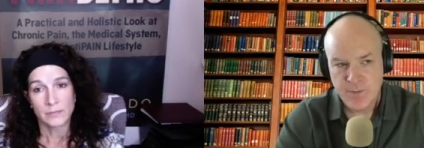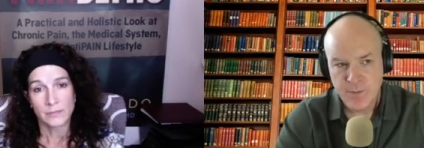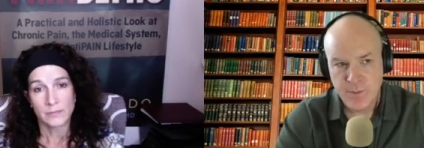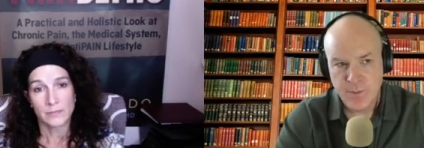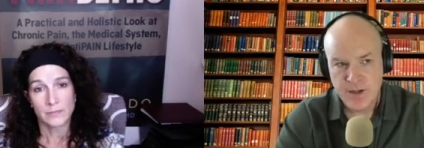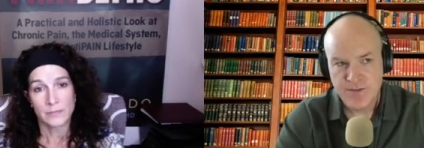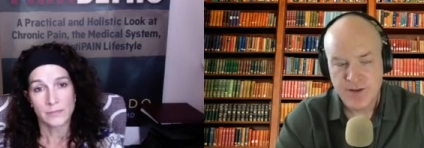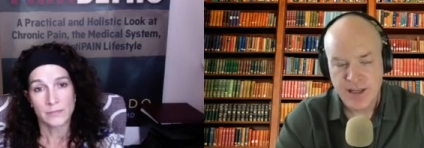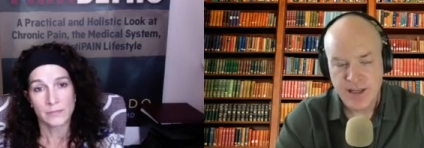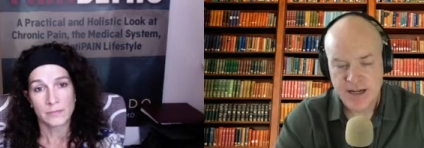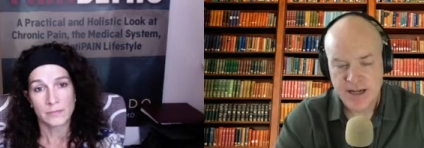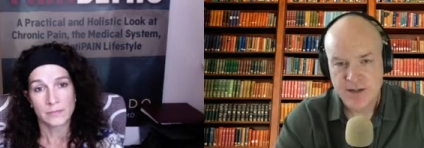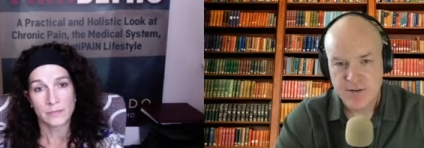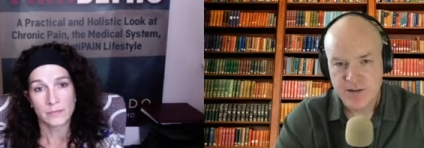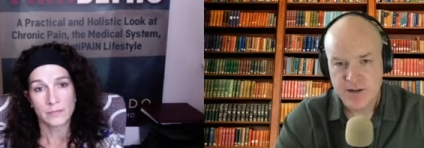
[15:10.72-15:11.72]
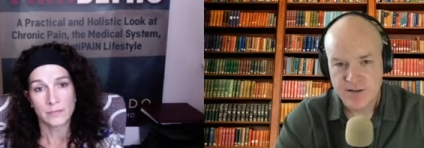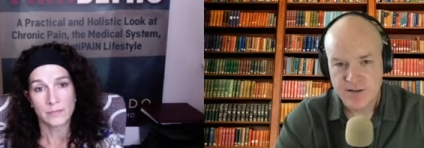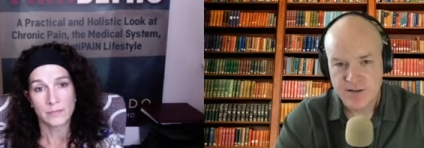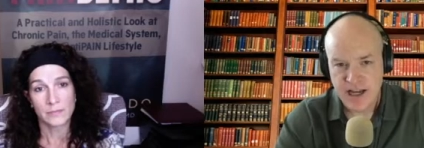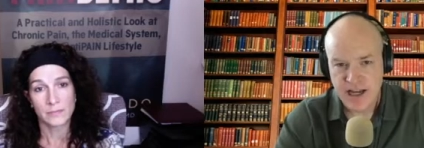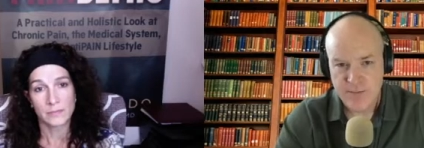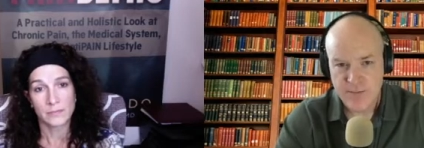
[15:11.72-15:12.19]
Speaker 1: But if you can't do it all
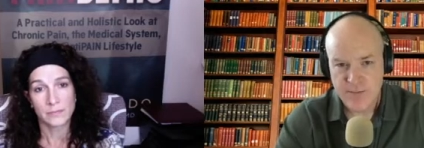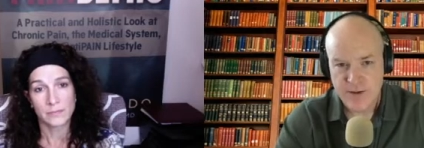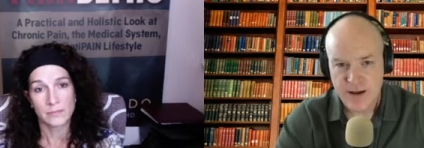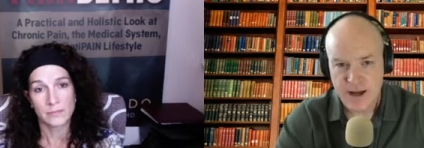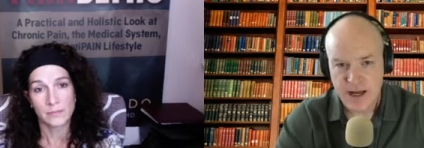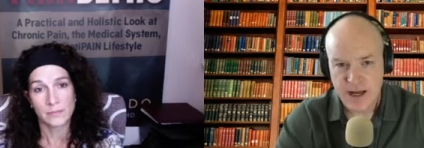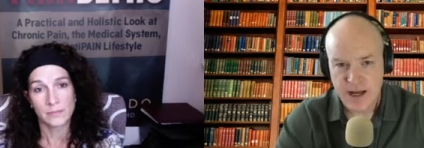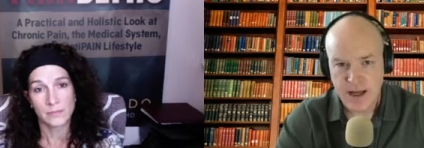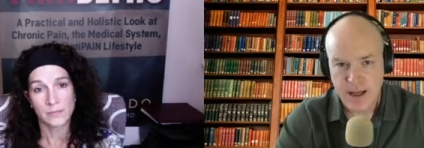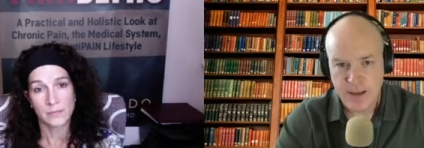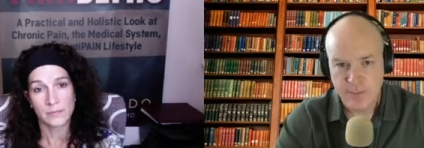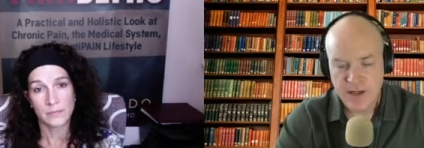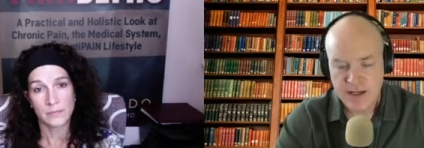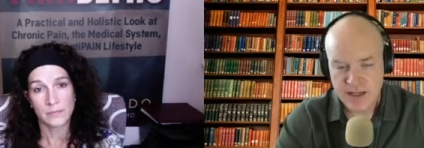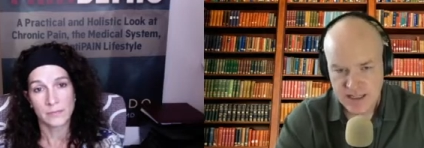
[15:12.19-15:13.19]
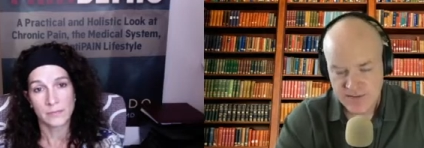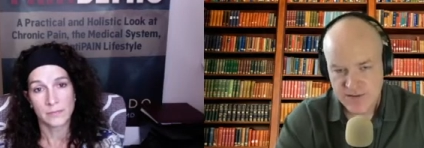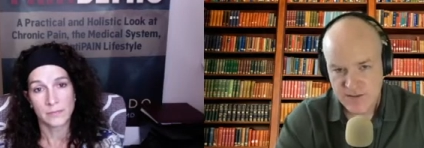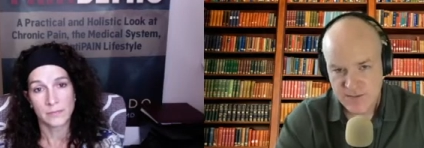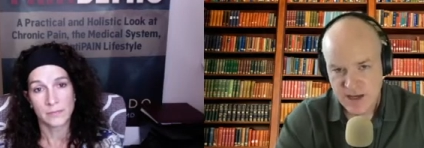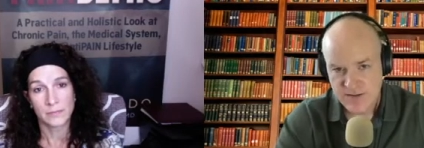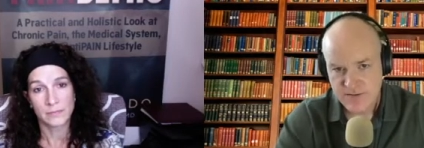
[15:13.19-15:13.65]
the time, I'm going to
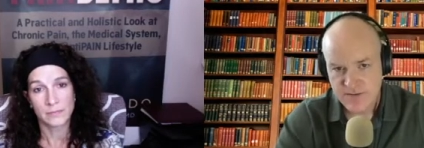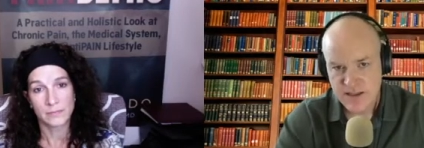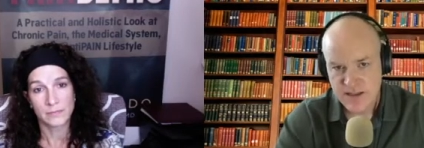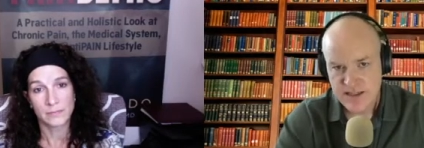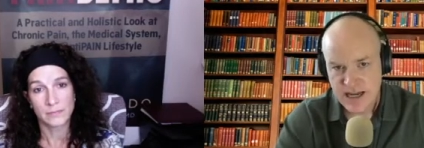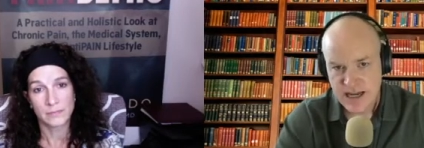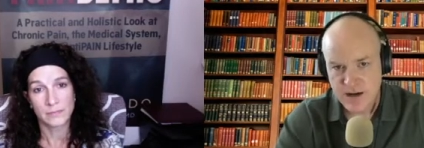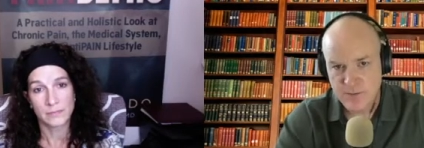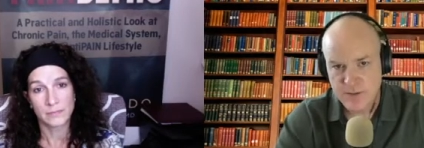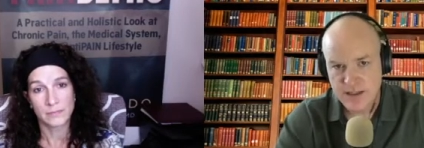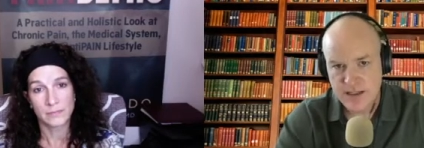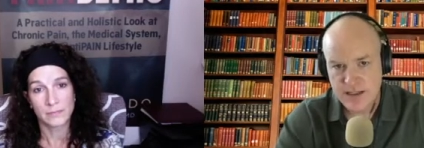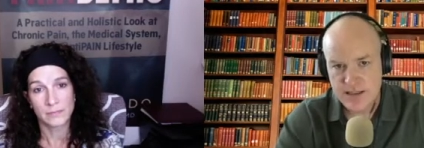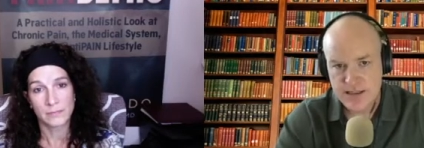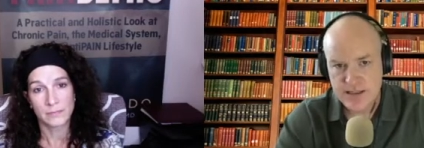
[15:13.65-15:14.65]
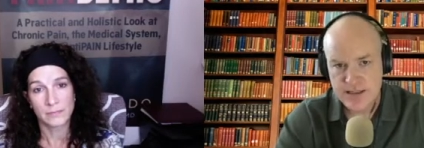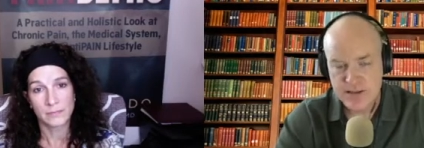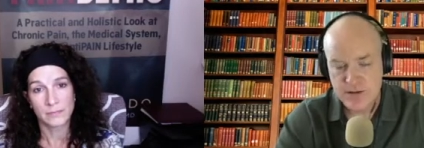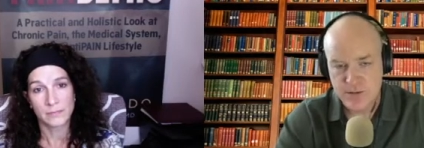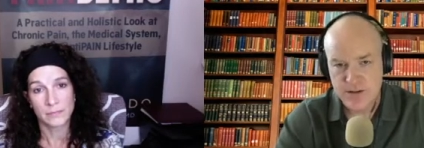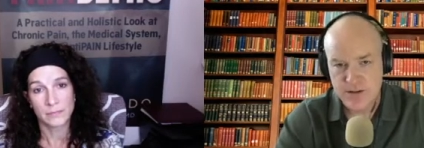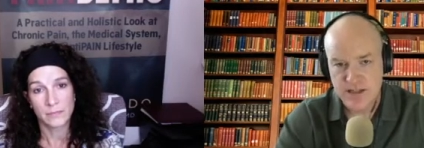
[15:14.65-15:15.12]
give you the benefit of the doubt because it's
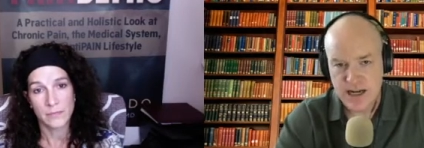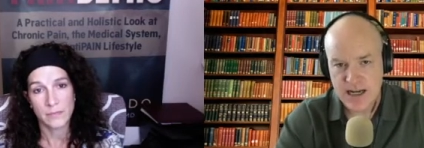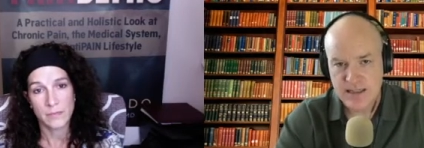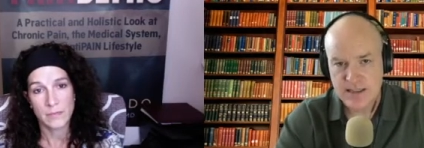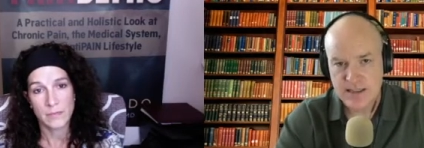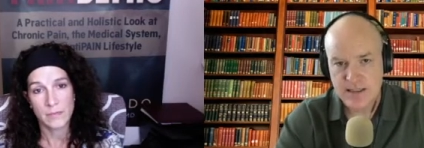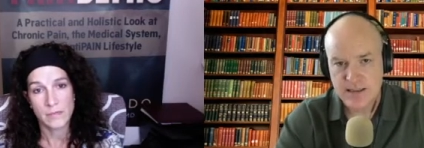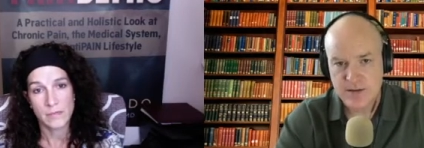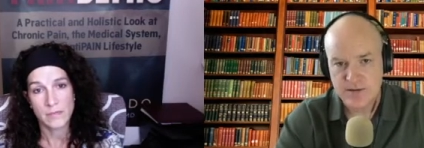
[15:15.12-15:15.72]
so exhausting.